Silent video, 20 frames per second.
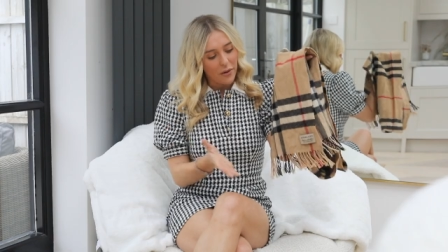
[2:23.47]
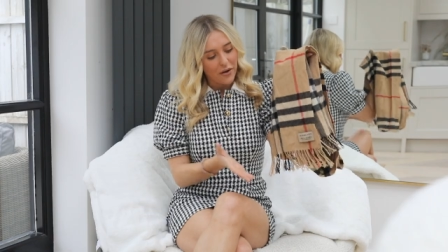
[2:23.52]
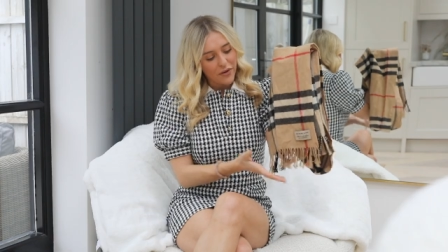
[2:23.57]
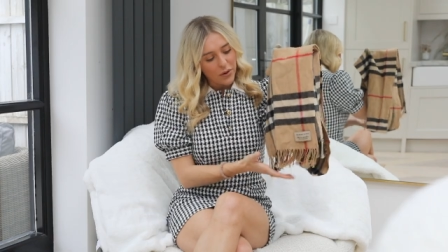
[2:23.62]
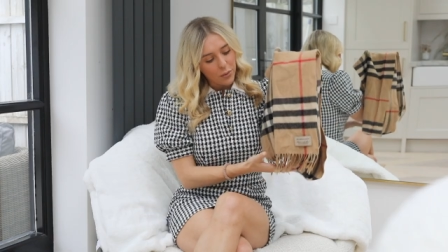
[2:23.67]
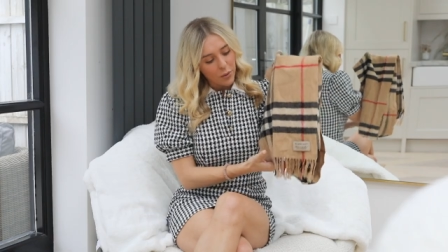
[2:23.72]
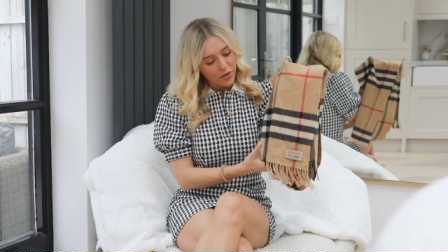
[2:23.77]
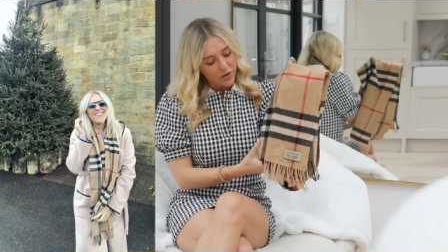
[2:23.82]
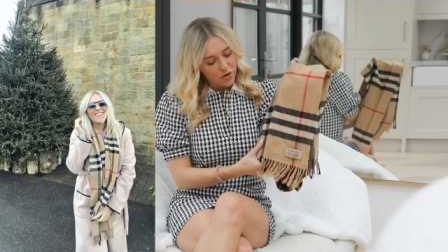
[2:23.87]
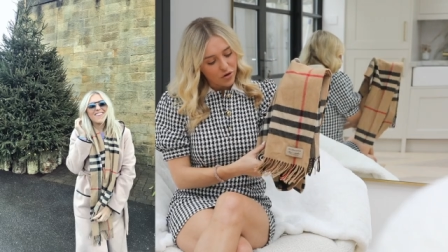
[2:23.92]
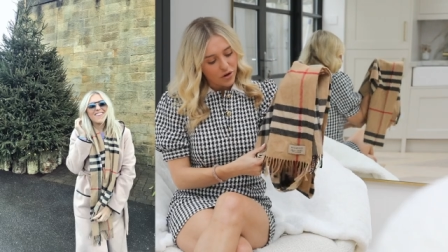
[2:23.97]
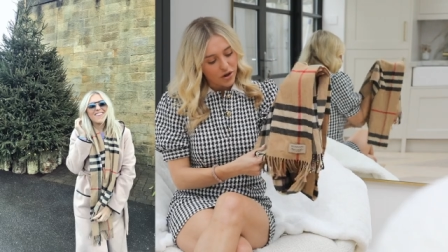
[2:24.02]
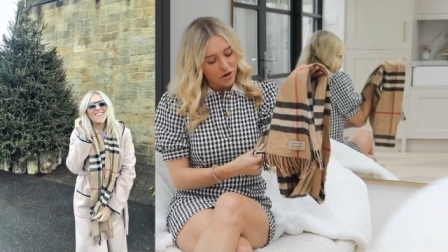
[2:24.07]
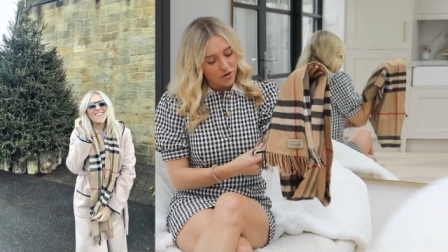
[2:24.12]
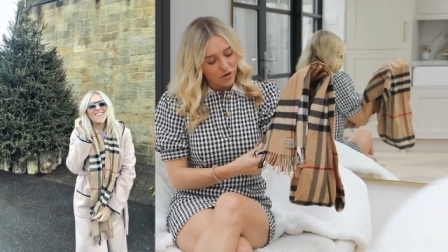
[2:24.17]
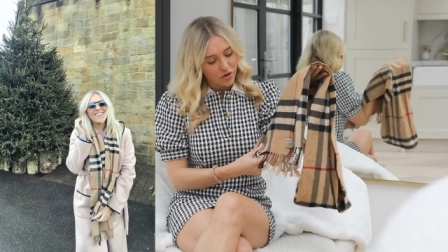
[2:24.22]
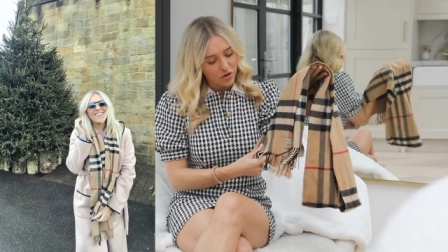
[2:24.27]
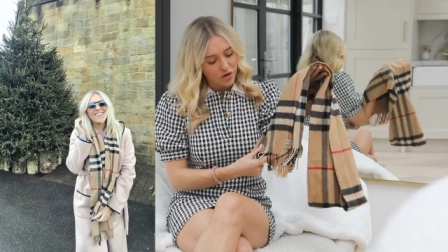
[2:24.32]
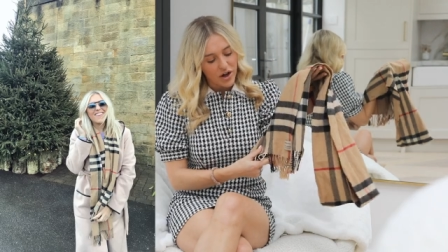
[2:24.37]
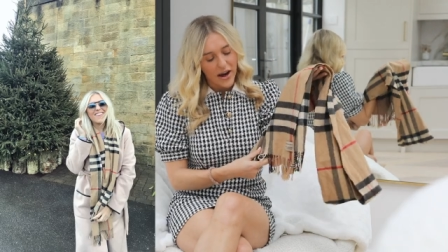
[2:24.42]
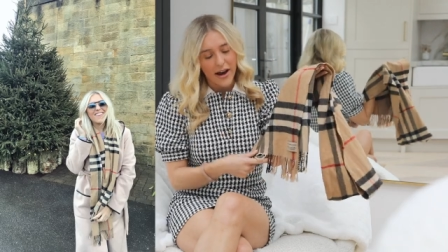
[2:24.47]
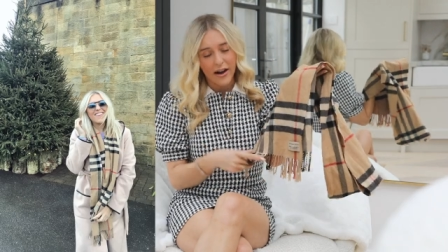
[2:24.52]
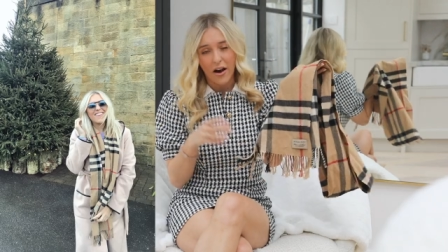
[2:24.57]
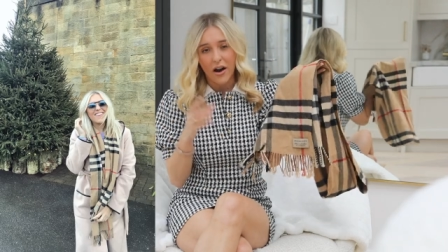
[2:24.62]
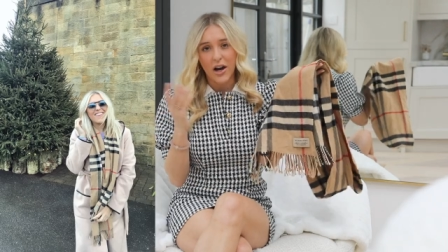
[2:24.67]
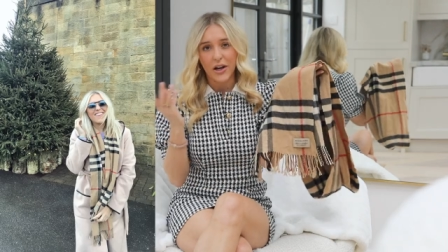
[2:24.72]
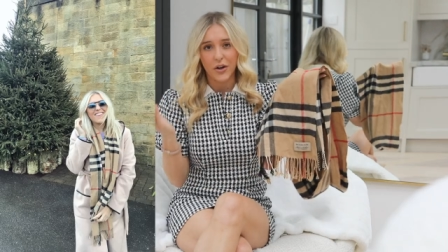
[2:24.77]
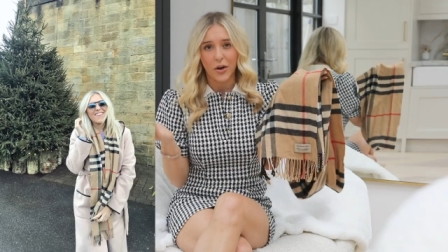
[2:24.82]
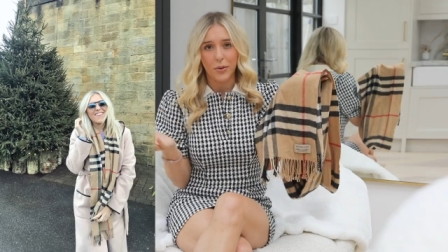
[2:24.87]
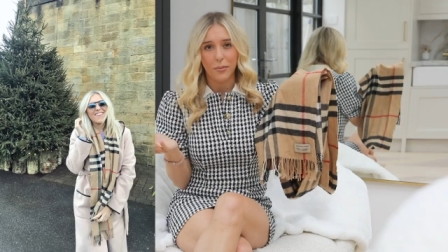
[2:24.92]
If you want the traditional check,
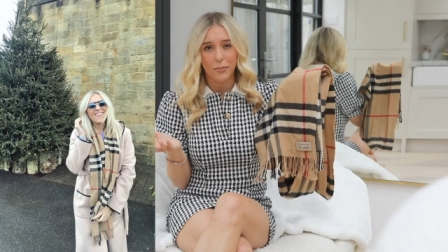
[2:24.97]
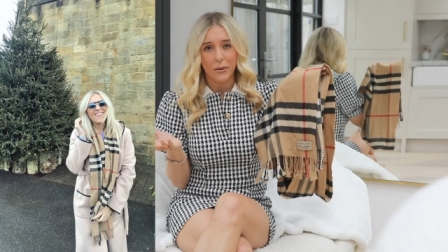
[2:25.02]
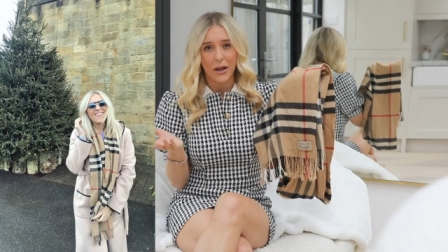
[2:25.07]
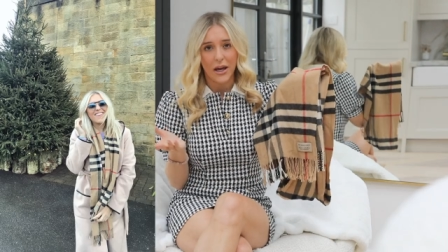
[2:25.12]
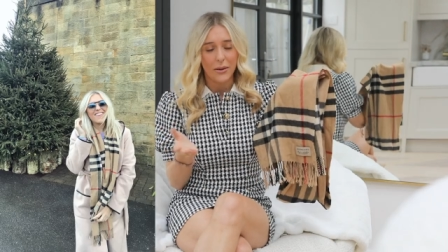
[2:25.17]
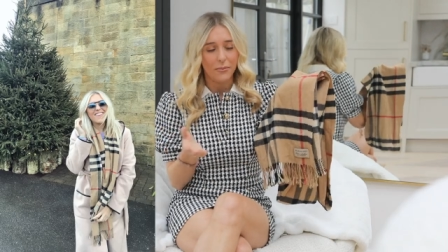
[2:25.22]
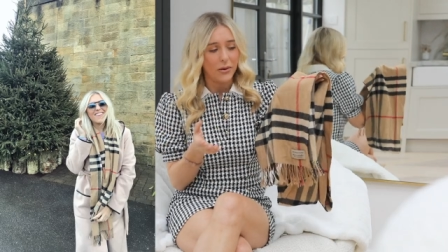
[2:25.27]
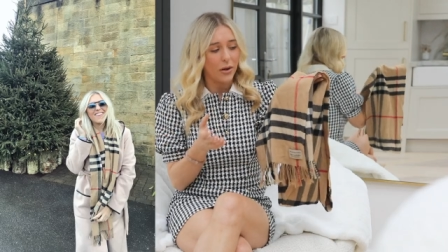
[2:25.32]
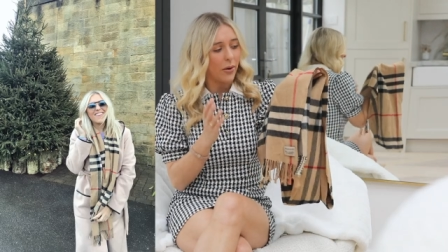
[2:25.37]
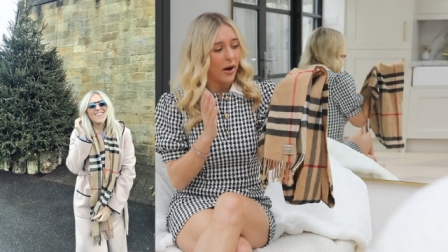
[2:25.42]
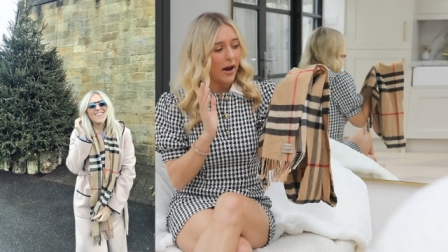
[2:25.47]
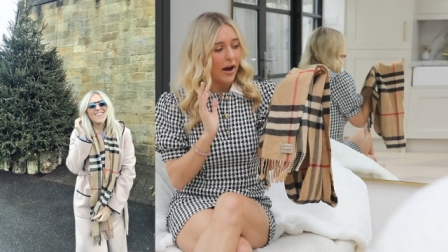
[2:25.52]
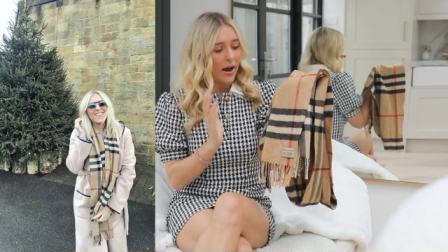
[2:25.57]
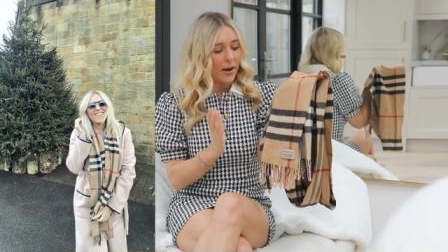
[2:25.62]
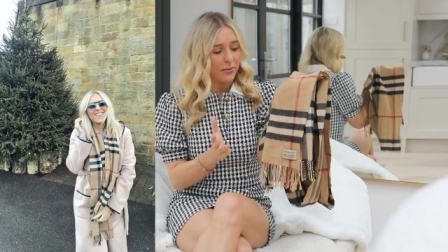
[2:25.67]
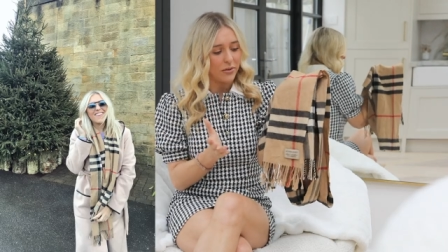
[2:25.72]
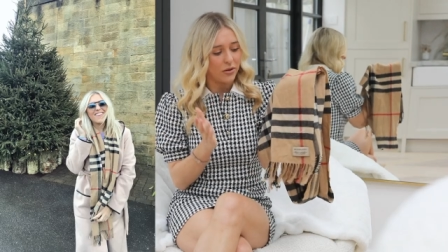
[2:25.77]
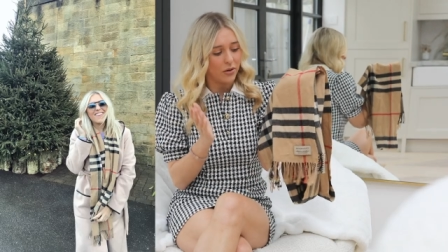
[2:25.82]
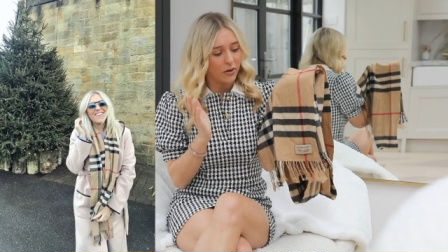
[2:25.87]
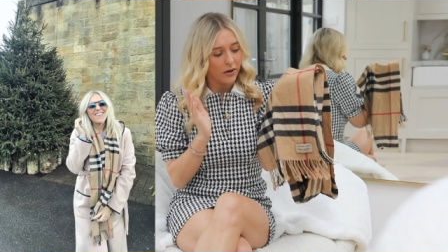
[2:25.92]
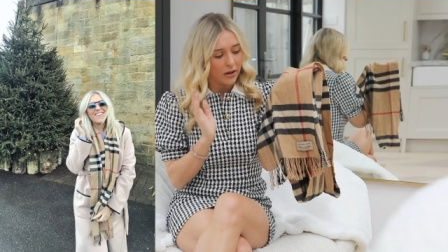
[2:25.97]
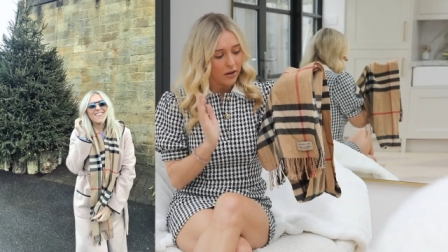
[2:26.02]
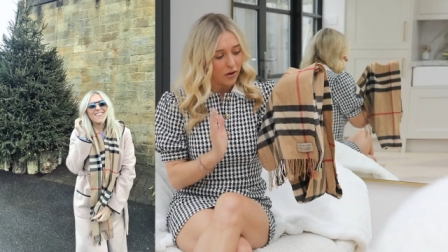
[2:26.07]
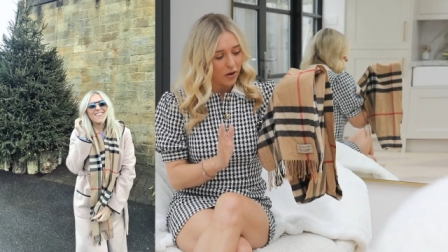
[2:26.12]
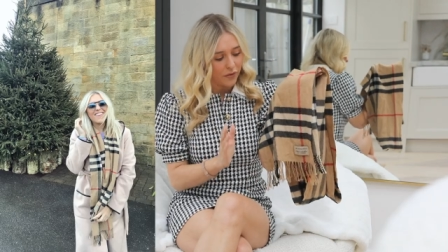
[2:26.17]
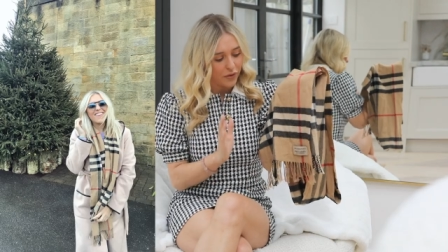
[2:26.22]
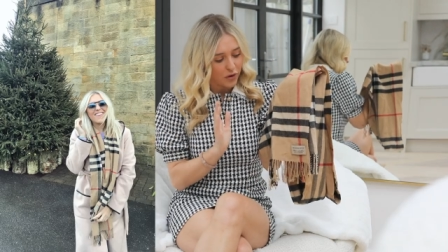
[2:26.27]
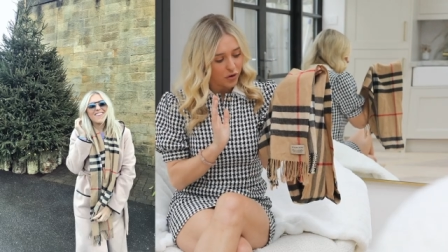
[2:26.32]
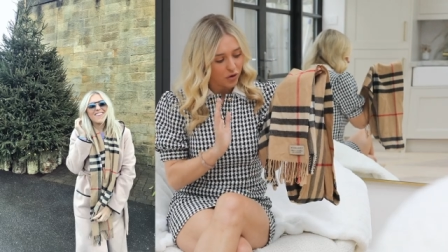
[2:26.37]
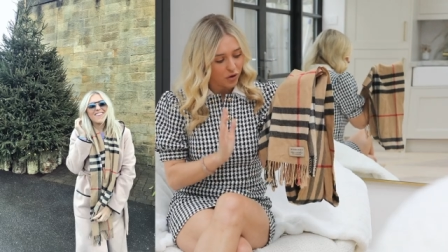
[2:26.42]
I don't blame you. I absolutely
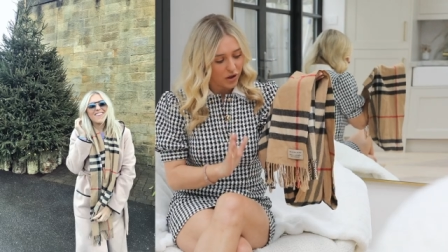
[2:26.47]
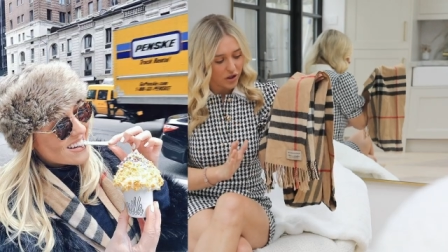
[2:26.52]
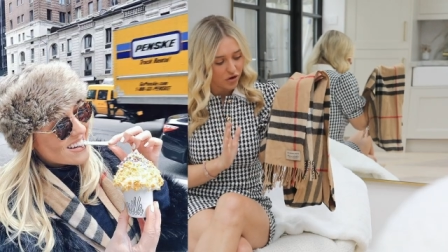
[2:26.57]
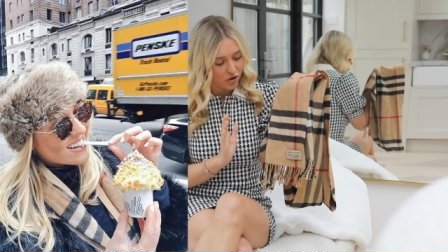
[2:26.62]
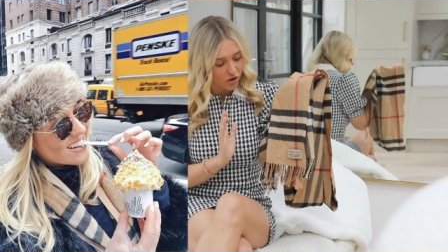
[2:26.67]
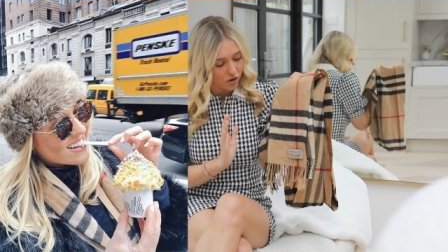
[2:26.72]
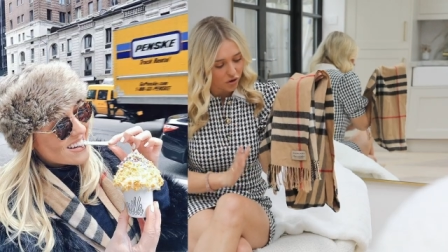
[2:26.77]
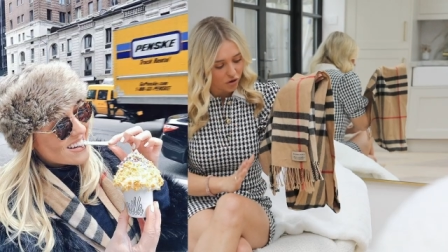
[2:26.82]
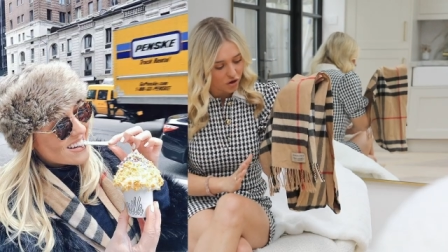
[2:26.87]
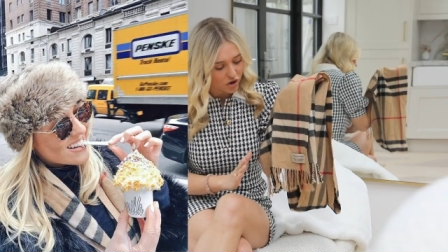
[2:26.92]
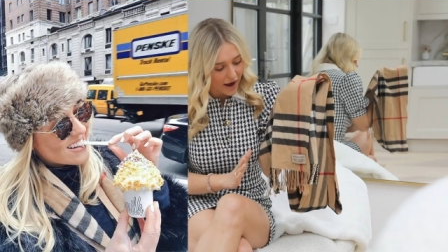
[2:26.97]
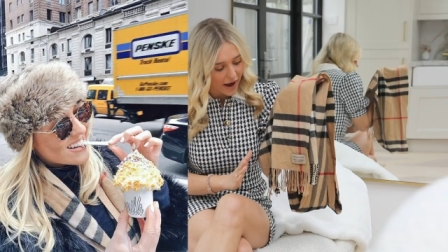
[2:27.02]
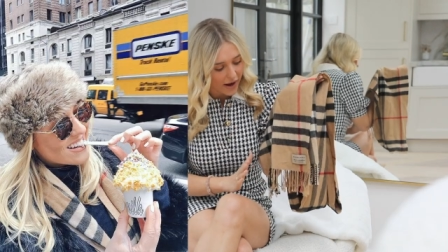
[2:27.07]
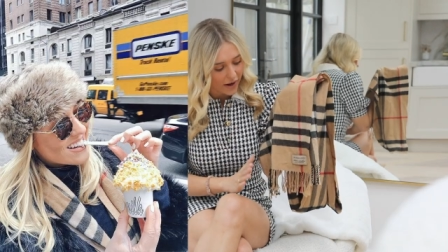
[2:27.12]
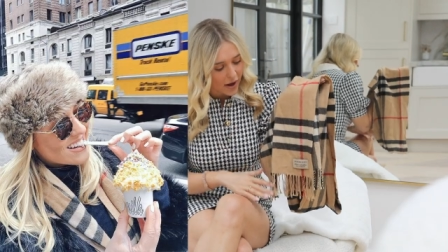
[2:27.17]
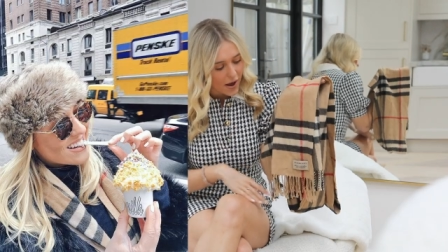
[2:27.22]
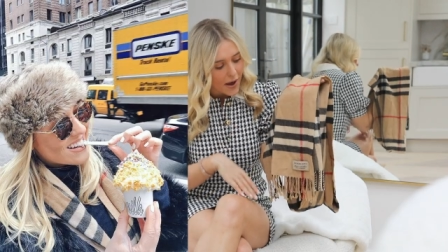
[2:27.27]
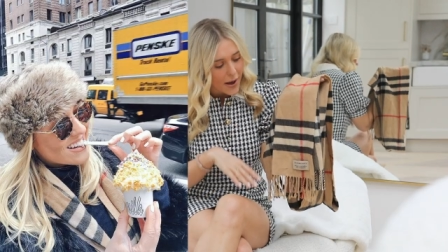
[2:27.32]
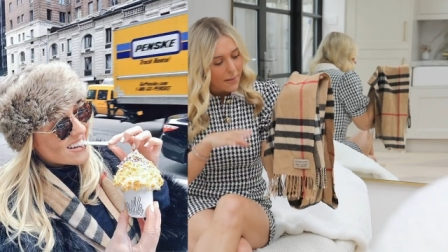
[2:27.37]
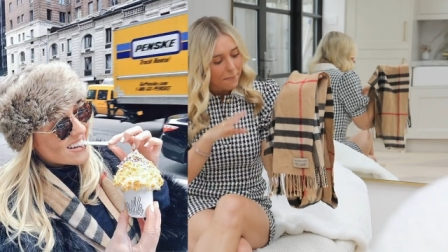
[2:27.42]
love the traditional check.